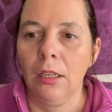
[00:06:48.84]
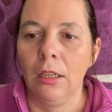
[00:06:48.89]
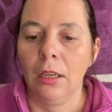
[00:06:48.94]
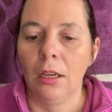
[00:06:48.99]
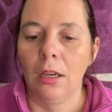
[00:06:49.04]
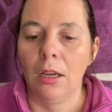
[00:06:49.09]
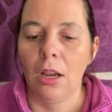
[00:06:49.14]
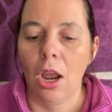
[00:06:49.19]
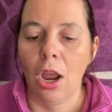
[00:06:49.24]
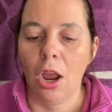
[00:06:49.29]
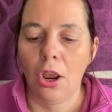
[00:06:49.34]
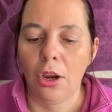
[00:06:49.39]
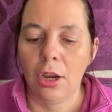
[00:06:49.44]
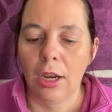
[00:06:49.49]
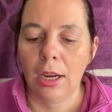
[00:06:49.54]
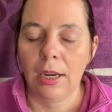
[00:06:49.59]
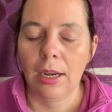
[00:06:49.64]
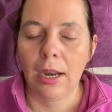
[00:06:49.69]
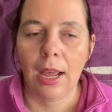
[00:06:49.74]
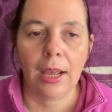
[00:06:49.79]

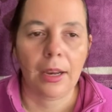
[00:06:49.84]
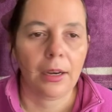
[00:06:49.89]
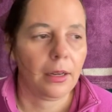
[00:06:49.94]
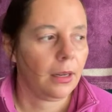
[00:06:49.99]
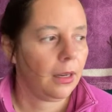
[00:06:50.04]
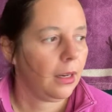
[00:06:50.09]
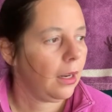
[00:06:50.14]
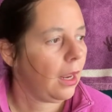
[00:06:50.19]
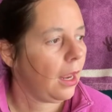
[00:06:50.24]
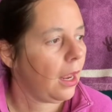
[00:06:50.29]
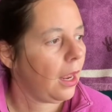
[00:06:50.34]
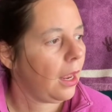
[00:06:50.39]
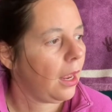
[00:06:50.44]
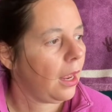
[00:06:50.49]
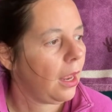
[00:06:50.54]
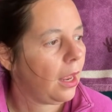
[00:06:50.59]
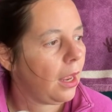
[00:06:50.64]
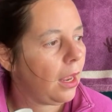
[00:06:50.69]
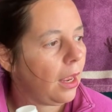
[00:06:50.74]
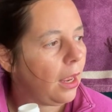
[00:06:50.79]
coconut
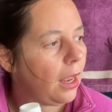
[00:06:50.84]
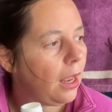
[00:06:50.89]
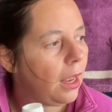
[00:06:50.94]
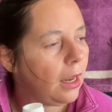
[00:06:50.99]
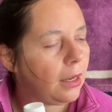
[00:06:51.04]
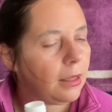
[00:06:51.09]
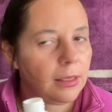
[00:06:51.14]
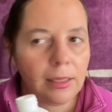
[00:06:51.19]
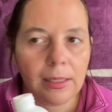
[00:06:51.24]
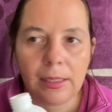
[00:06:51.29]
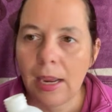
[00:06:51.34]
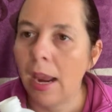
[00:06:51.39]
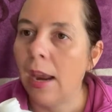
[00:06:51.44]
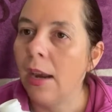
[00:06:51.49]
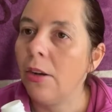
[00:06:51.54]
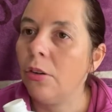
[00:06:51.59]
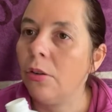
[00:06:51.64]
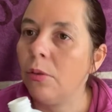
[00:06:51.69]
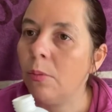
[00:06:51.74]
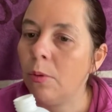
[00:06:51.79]
and
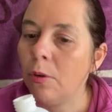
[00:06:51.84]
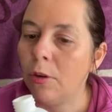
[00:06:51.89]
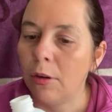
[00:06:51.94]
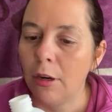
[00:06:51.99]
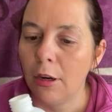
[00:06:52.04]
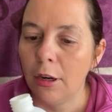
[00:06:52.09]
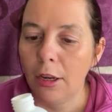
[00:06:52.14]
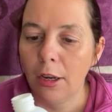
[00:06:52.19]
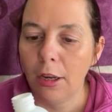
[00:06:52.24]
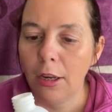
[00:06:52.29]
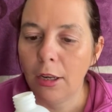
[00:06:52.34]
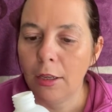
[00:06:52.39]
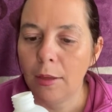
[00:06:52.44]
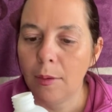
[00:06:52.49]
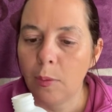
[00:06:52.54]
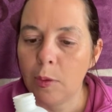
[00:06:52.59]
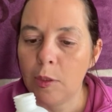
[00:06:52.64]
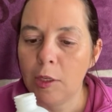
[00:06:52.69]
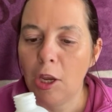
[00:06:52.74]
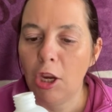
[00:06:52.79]
sandalwood,
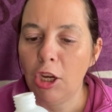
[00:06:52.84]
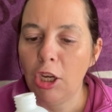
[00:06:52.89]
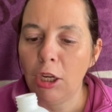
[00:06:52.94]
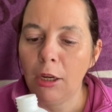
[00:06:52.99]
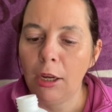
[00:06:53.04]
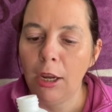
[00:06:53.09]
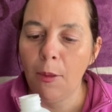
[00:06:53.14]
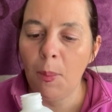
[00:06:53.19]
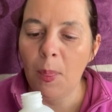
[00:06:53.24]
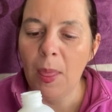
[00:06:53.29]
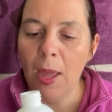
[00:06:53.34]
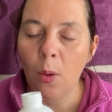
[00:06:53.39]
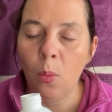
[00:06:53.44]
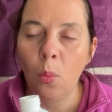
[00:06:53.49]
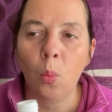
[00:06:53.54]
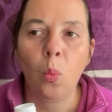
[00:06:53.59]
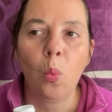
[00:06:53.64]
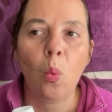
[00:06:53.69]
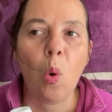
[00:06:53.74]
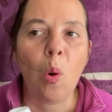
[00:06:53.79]
so you get that
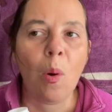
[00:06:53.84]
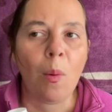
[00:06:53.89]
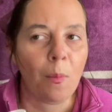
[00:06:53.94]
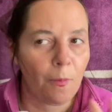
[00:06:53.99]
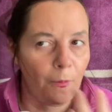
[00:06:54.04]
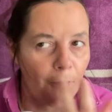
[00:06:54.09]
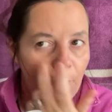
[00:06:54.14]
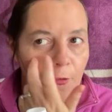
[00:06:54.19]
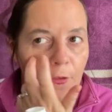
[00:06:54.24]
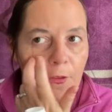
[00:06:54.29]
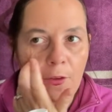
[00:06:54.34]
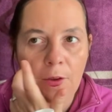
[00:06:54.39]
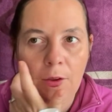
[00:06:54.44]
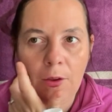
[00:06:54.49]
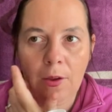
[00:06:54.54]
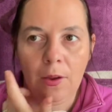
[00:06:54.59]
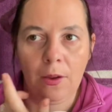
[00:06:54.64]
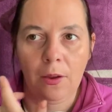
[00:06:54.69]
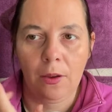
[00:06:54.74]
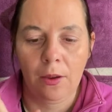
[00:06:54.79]
warmth,
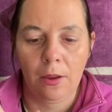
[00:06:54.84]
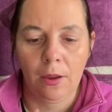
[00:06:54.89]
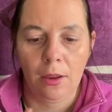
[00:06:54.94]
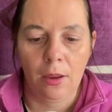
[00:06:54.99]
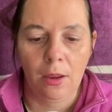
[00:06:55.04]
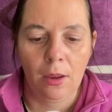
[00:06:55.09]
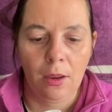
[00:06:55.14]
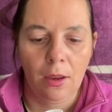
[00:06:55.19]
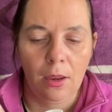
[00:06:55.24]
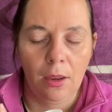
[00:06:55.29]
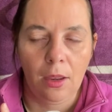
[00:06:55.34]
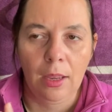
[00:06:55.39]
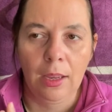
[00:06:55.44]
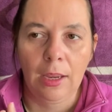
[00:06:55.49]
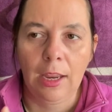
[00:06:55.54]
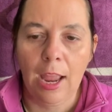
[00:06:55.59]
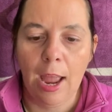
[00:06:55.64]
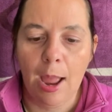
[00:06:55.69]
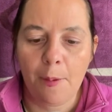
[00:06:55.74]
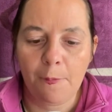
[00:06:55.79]

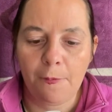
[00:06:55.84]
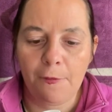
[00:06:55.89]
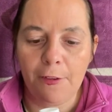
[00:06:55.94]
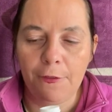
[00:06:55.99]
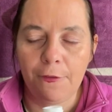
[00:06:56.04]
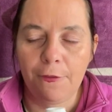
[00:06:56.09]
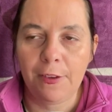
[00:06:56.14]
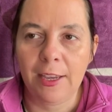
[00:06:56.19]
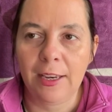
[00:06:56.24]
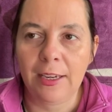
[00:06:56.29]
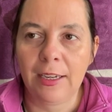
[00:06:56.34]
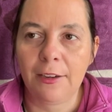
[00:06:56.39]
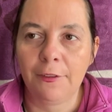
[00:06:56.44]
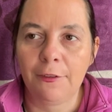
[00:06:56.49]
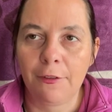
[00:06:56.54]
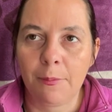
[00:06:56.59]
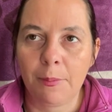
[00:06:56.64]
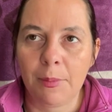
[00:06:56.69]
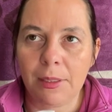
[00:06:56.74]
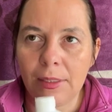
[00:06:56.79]
comfy feeling
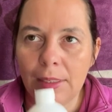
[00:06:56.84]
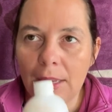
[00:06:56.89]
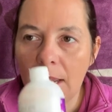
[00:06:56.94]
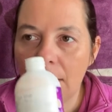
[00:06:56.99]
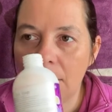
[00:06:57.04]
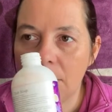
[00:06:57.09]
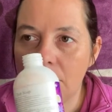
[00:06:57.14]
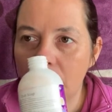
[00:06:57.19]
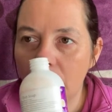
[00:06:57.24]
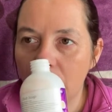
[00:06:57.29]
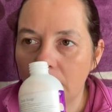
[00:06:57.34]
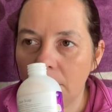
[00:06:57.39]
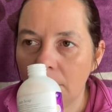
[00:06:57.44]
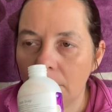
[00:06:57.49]
from the sandalwood,